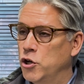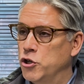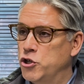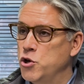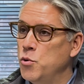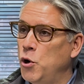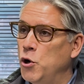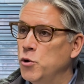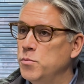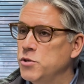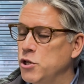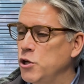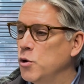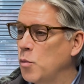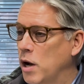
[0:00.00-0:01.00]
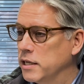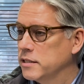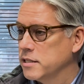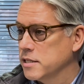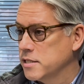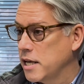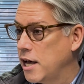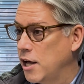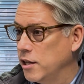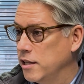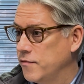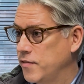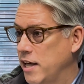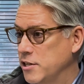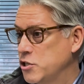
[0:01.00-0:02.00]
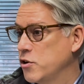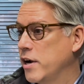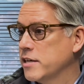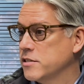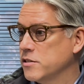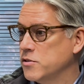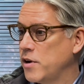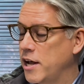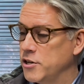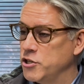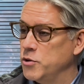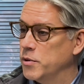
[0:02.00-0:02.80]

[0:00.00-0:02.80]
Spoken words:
to whom do you want to sell. If that's your exit strategy, you